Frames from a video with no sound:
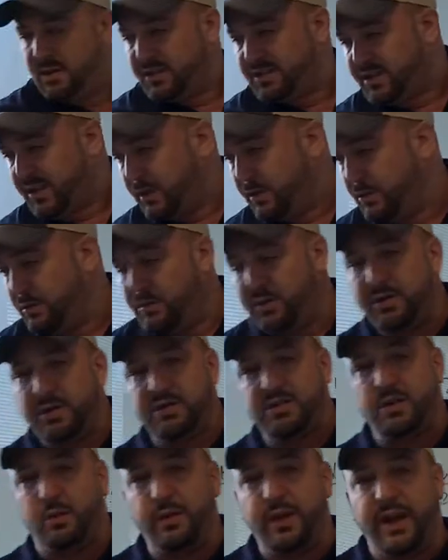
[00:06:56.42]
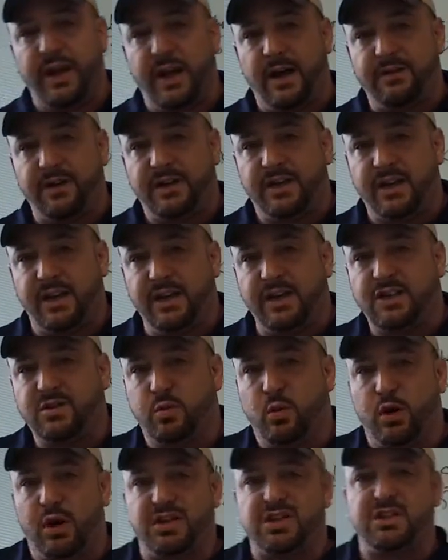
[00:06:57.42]
So we have a case
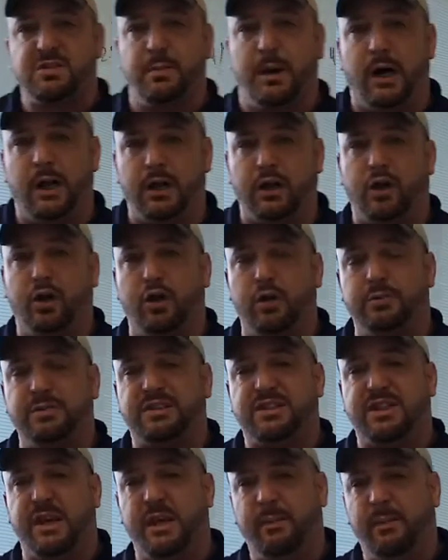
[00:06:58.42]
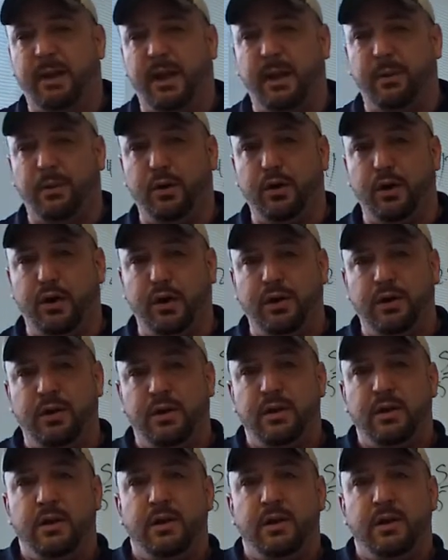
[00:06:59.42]
where a smaller home, same neighborhood,